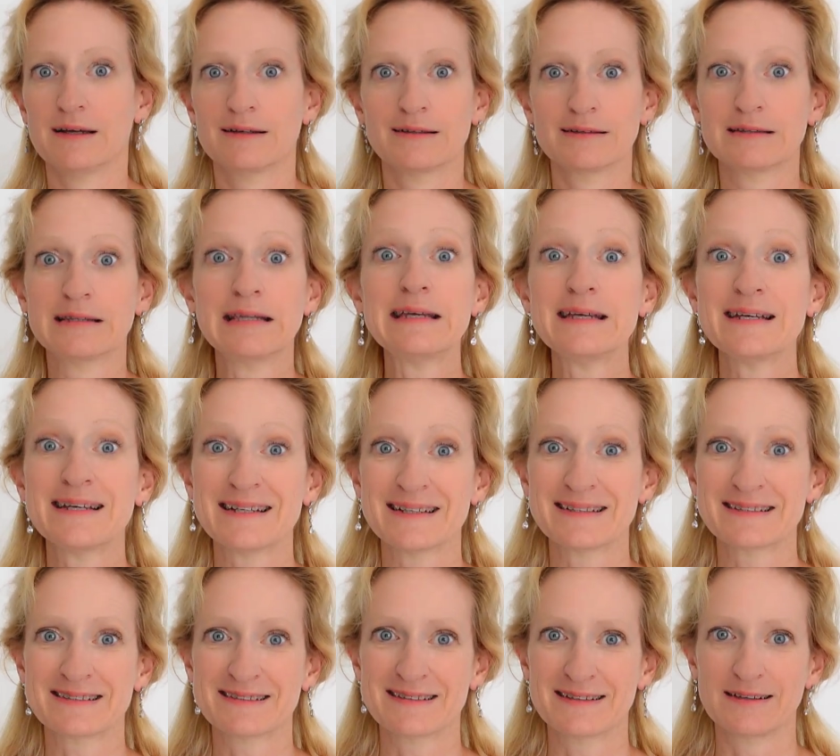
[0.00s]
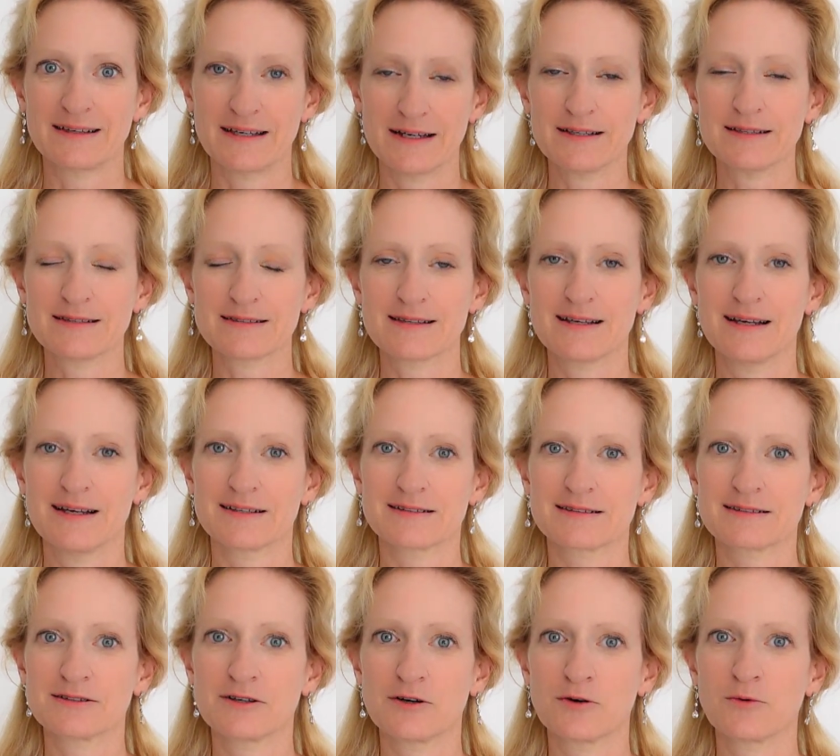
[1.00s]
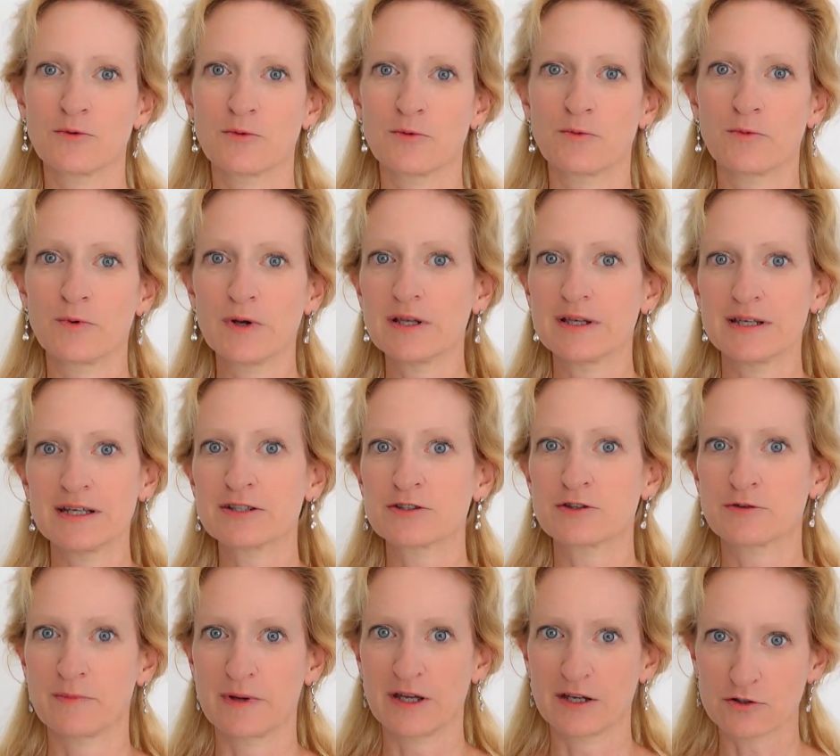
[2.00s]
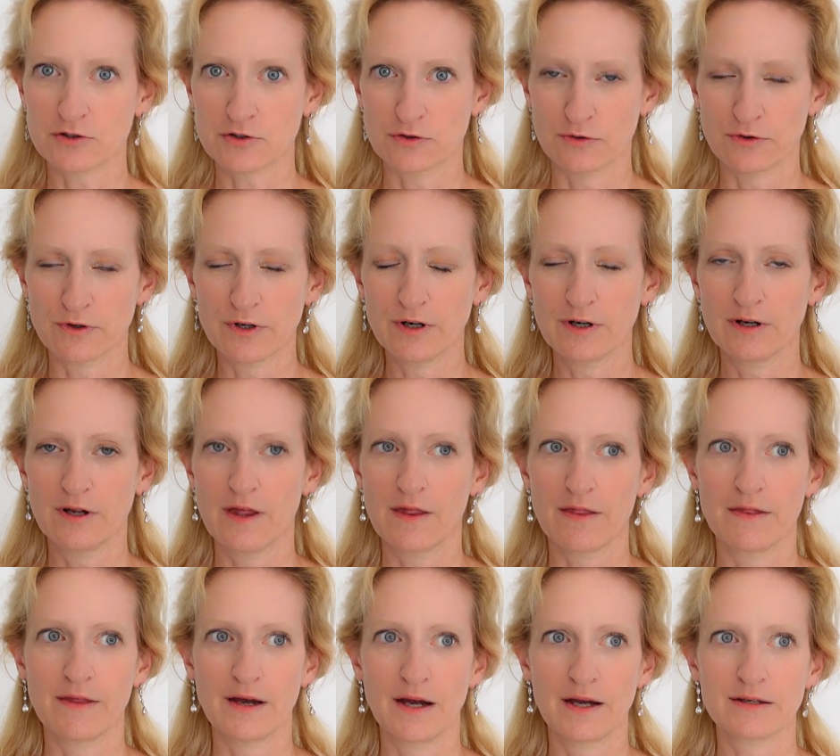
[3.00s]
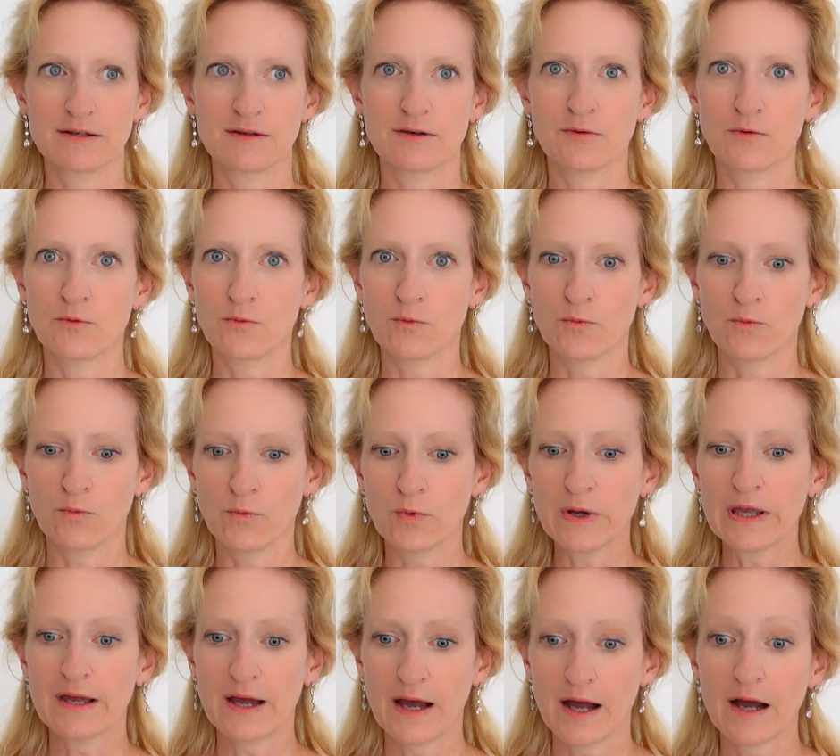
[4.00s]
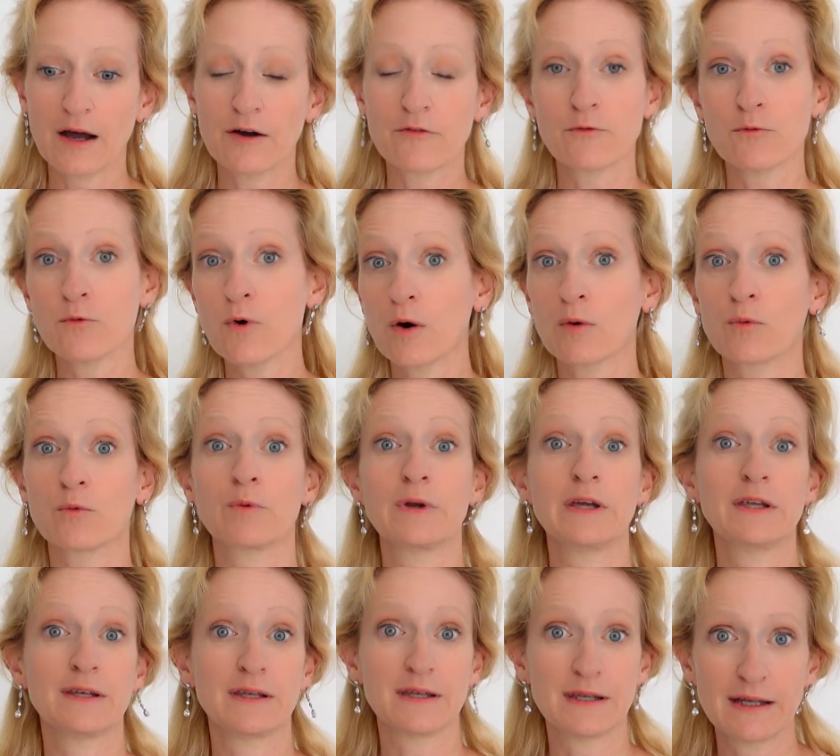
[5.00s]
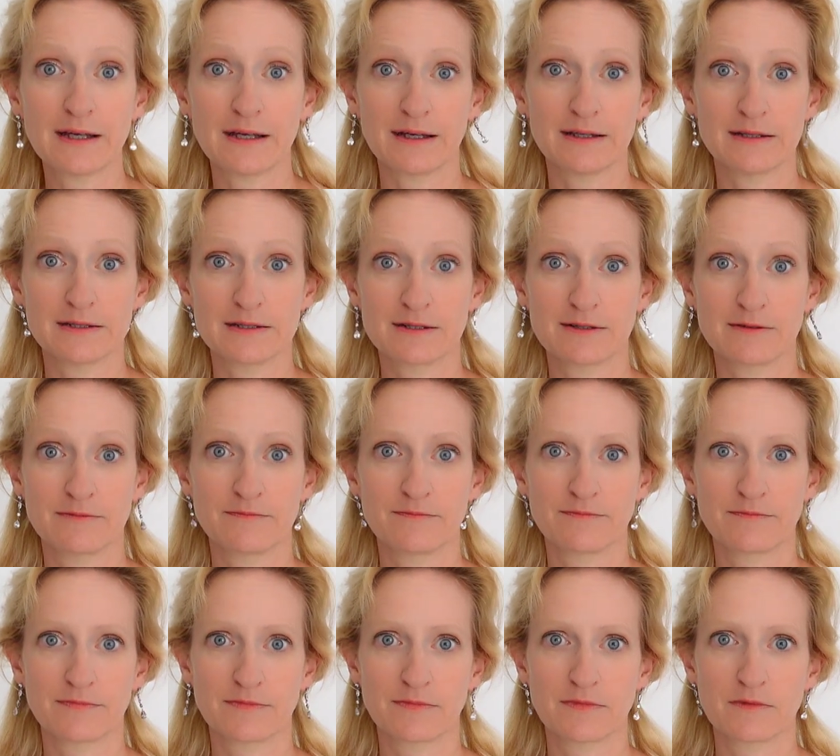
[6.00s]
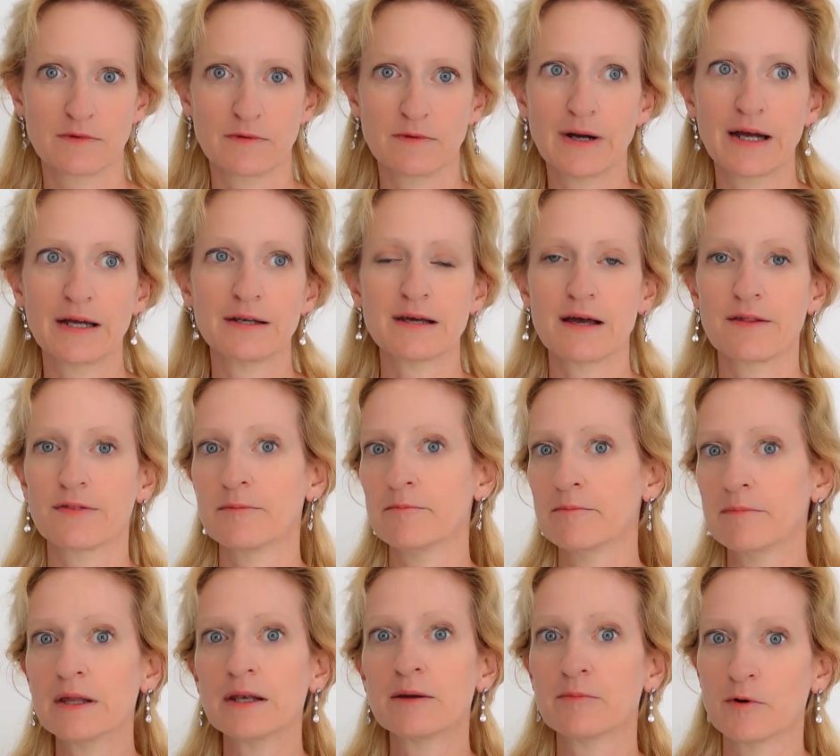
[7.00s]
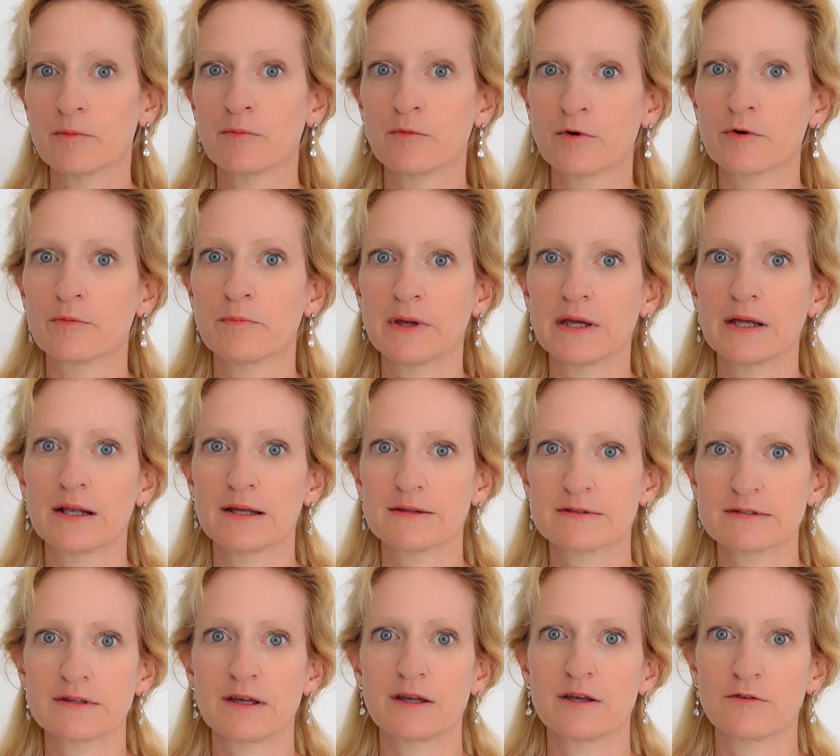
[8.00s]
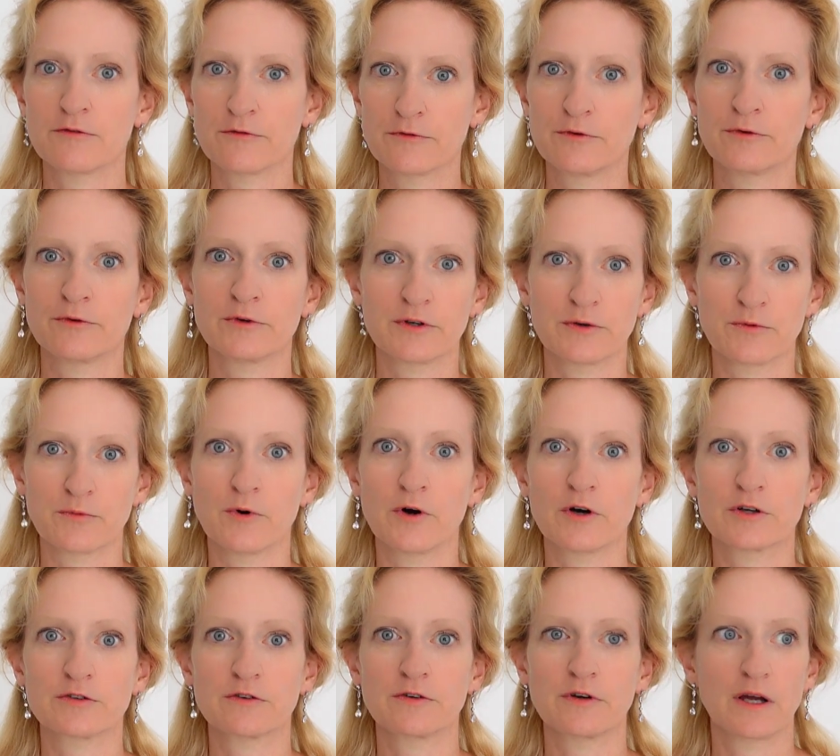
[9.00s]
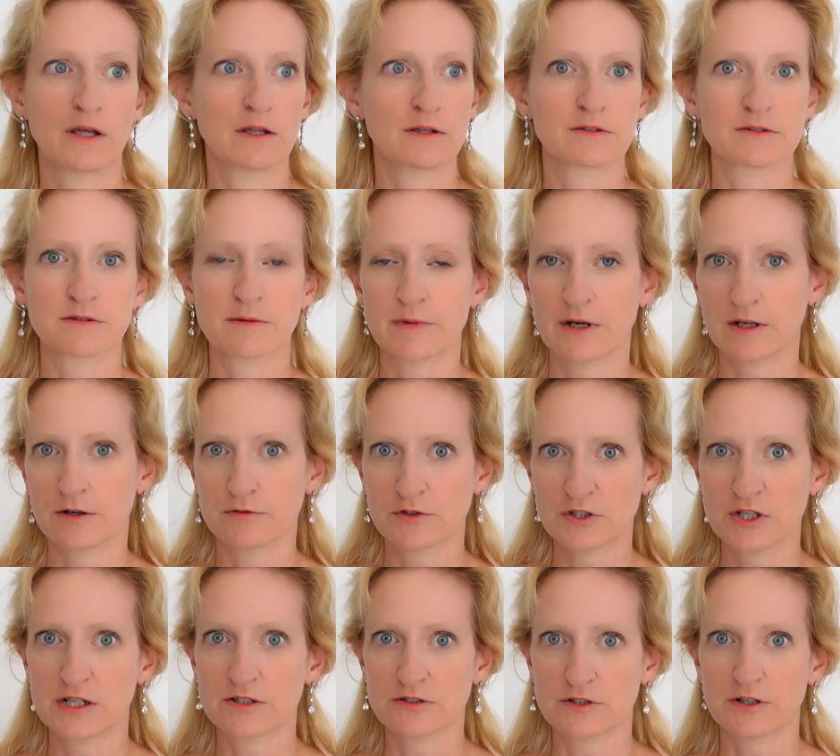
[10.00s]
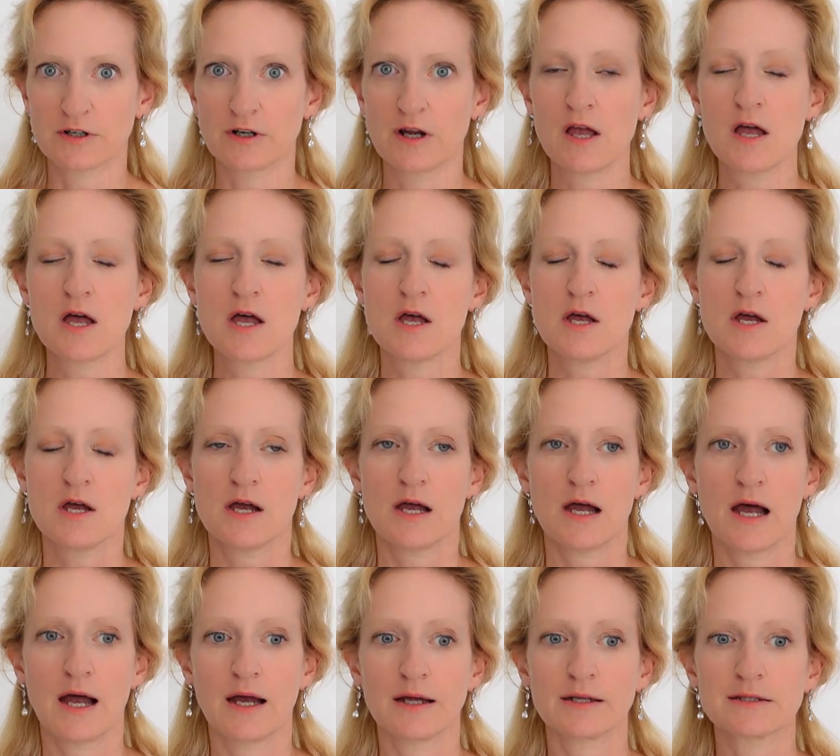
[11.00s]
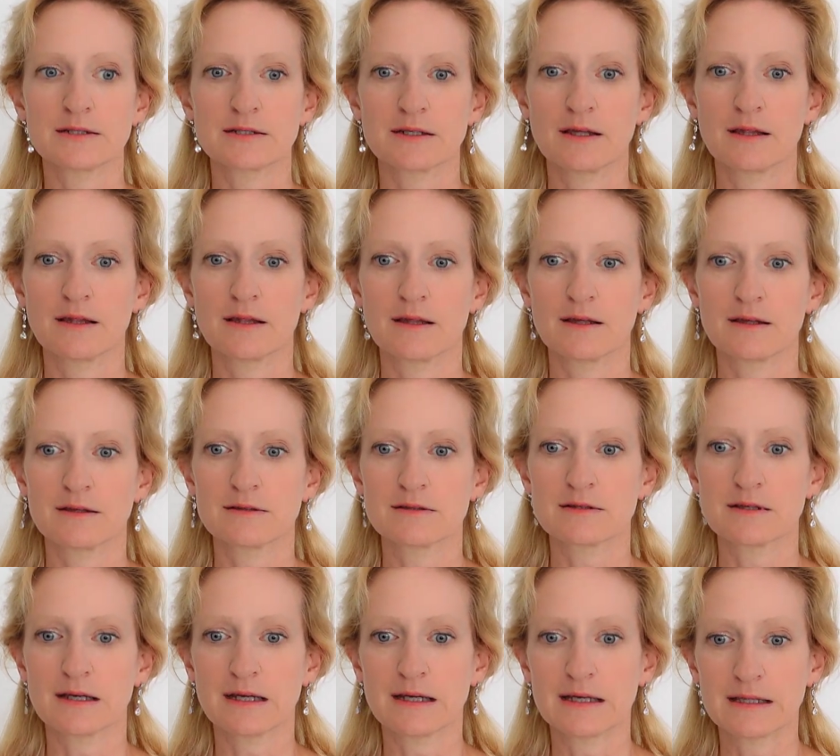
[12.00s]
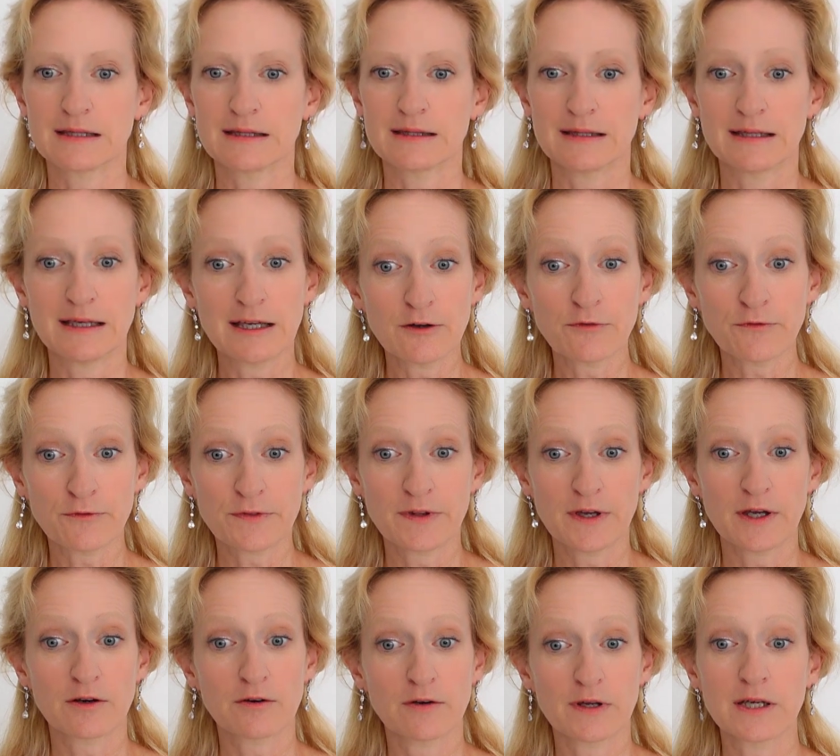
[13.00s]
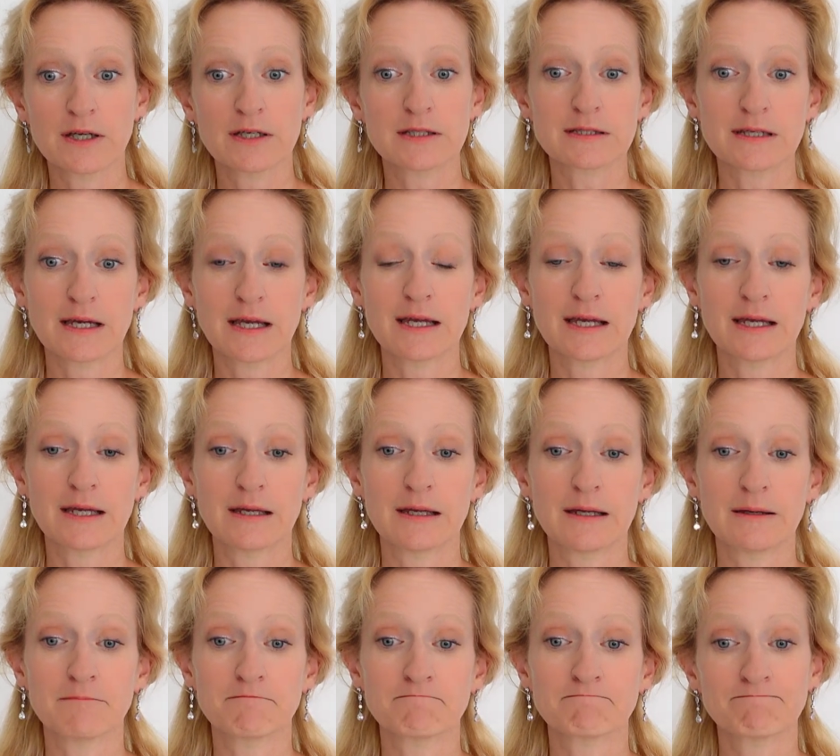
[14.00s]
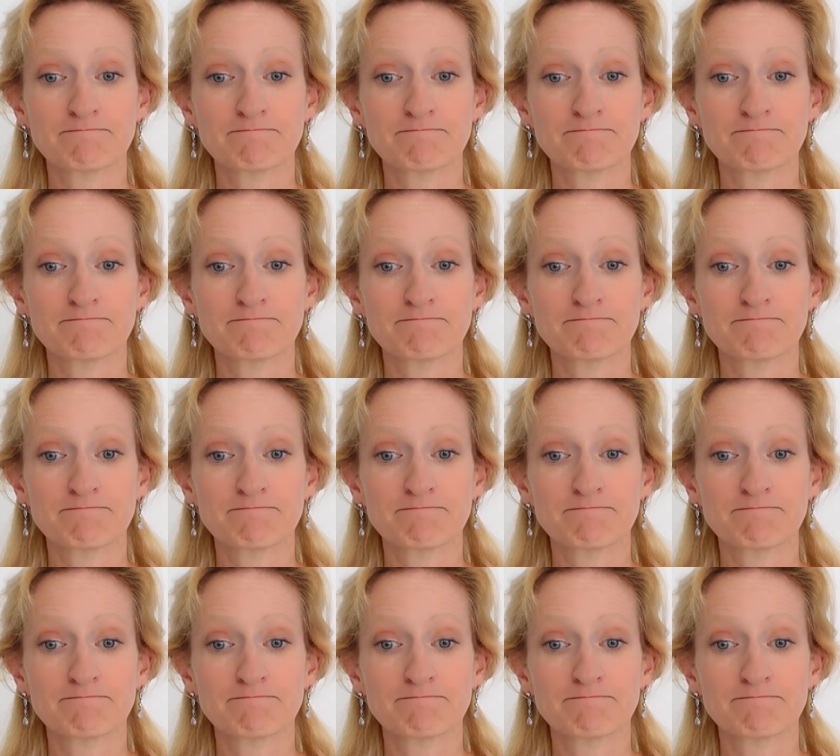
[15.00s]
needs, yes? So we need to make sure that we have what we need, right? And the minimum would be, let's say, food and water and some kind of shelter. And if there is a